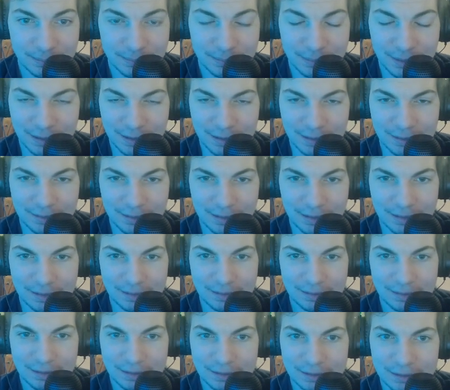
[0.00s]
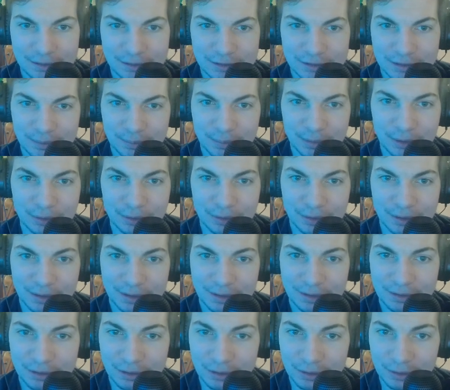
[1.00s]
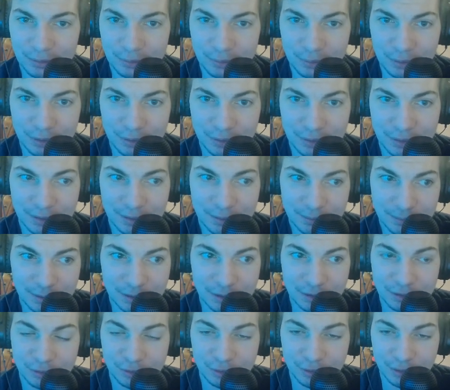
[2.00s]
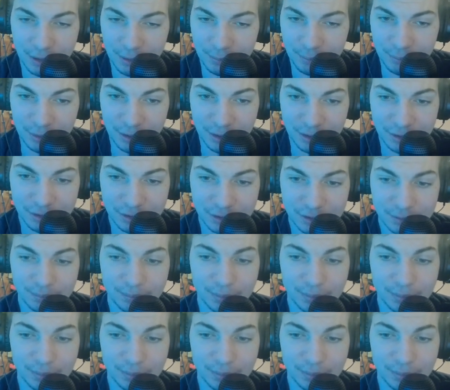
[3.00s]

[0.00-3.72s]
and like his ability to really just create pressure,